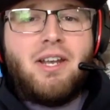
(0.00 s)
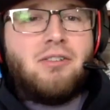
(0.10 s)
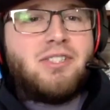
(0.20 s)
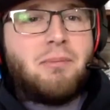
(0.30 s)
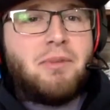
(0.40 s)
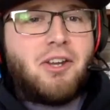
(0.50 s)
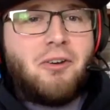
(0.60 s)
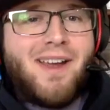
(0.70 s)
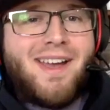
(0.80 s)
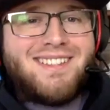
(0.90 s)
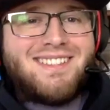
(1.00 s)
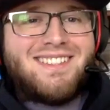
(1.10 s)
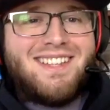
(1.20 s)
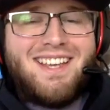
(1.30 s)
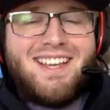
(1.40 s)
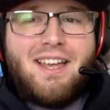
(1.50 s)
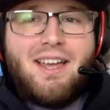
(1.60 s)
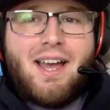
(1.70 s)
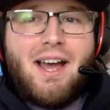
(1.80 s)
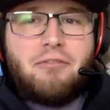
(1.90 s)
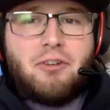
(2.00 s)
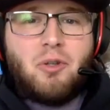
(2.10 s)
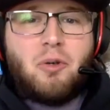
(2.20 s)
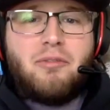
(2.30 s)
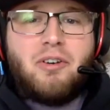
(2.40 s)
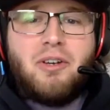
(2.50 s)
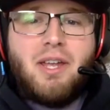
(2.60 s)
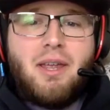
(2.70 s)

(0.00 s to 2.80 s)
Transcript: some of the greats for Louisville.